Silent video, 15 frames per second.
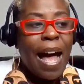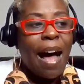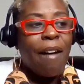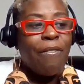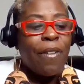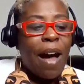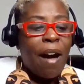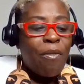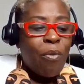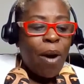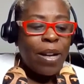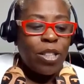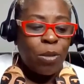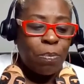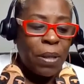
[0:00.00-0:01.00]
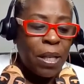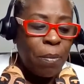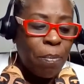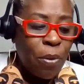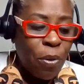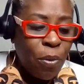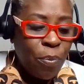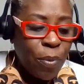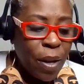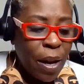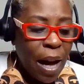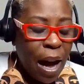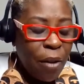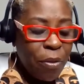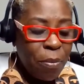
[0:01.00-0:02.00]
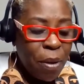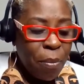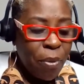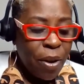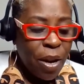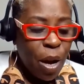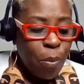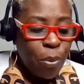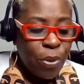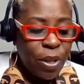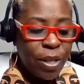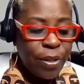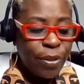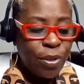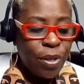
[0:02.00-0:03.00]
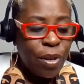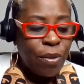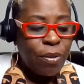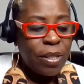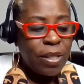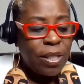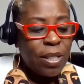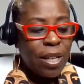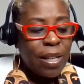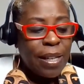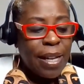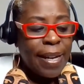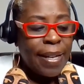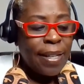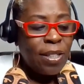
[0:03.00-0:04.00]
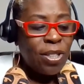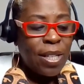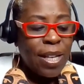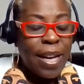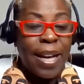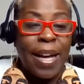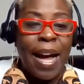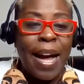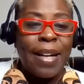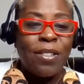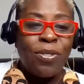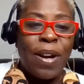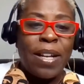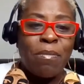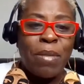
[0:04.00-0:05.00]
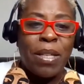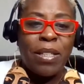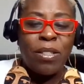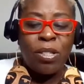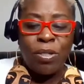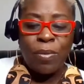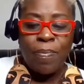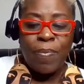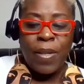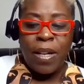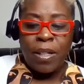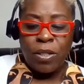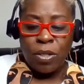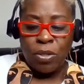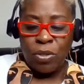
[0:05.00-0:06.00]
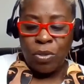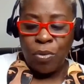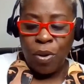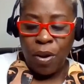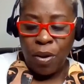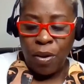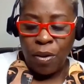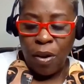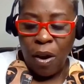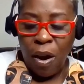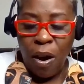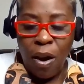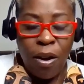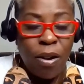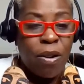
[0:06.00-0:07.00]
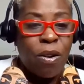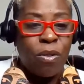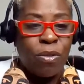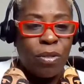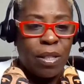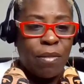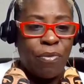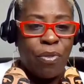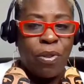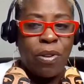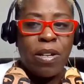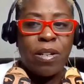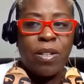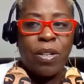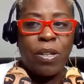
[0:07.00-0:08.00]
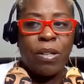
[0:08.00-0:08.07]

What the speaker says: I've watched people. I remember a couple years ago, this young lady, she had contracted me to do her all her hosting for her.